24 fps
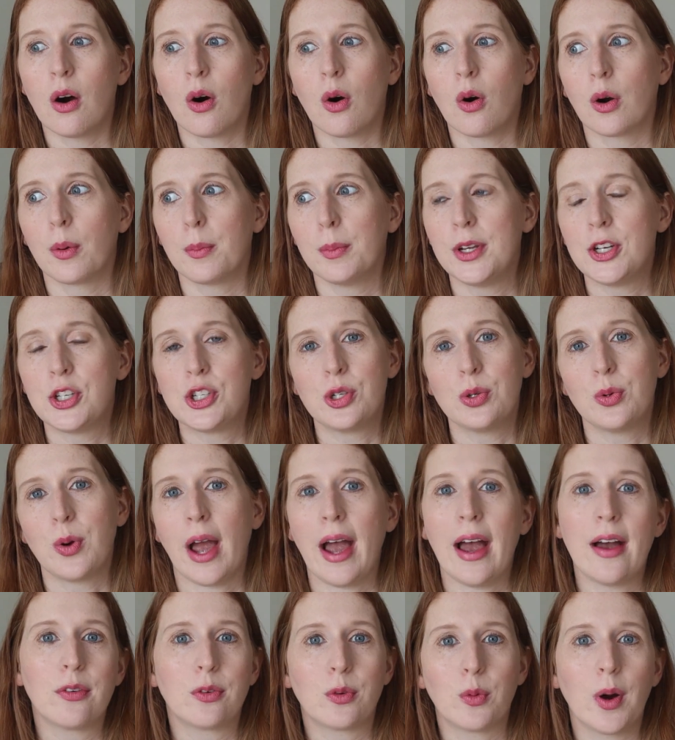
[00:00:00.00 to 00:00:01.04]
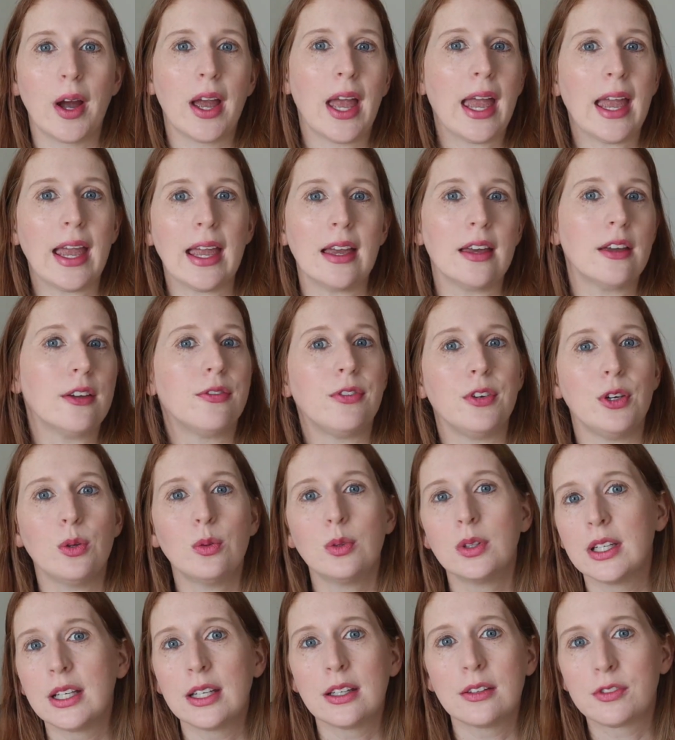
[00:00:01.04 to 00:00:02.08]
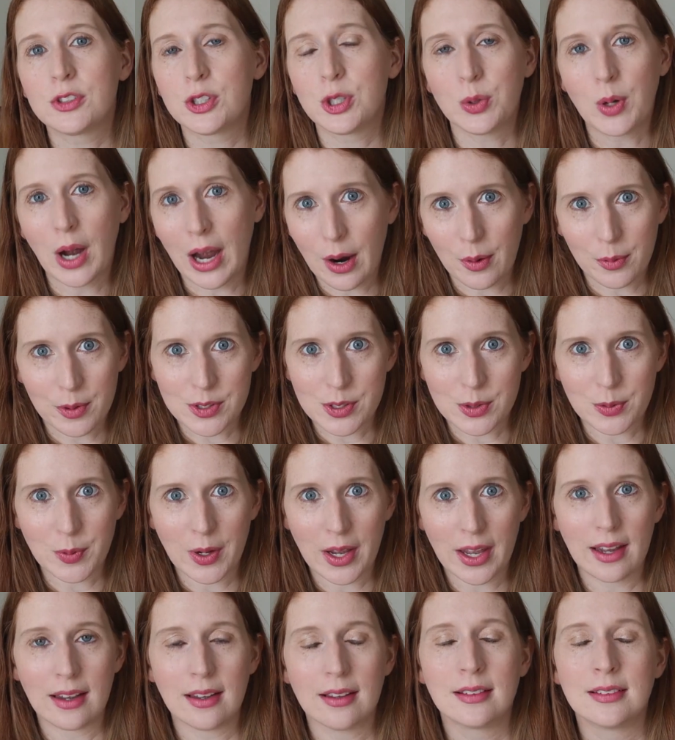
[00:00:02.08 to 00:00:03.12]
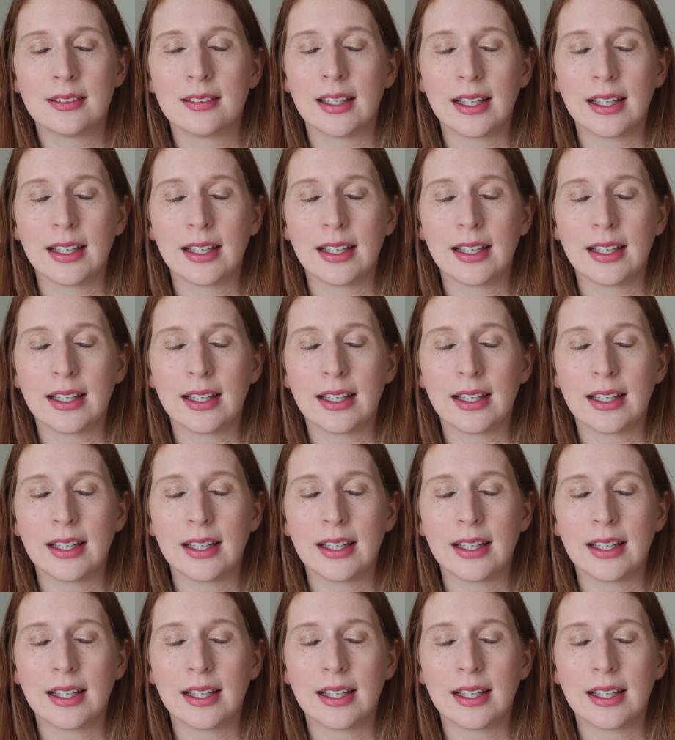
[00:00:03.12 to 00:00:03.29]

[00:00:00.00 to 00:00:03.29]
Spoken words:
or meet you halfway if you live 2 hours away.